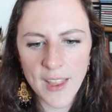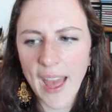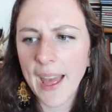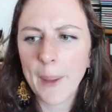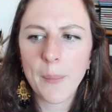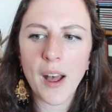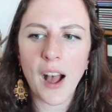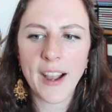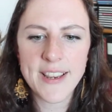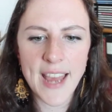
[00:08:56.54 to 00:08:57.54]

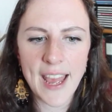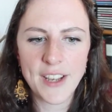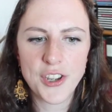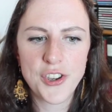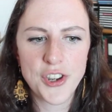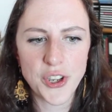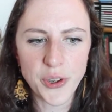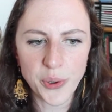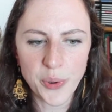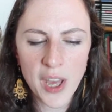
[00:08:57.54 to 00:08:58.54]
I tend
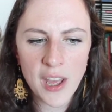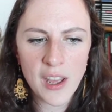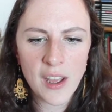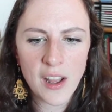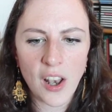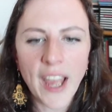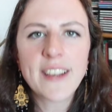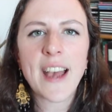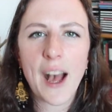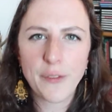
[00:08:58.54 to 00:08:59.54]
to like
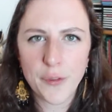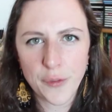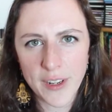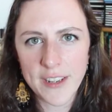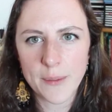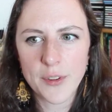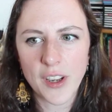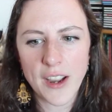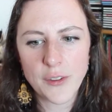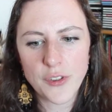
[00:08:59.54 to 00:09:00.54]
to have the freedom to
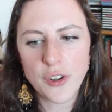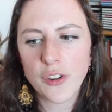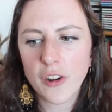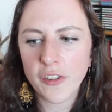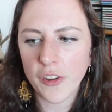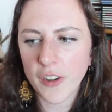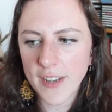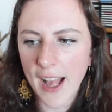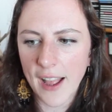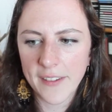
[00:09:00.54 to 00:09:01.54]
kind of do those other
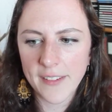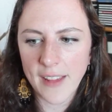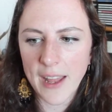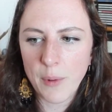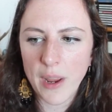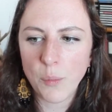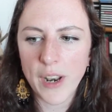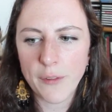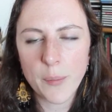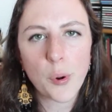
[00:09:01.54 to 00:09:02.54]
tasks in
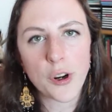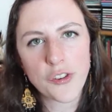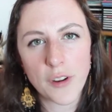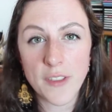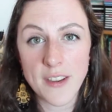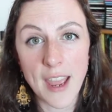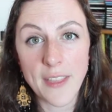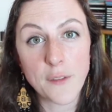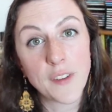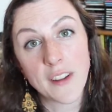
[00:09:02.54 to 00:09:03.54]
whatever portion of the day
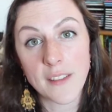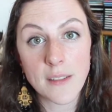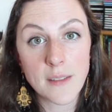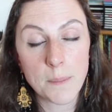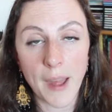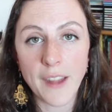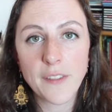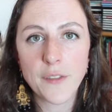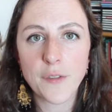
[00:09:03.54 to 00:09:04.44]
that feels best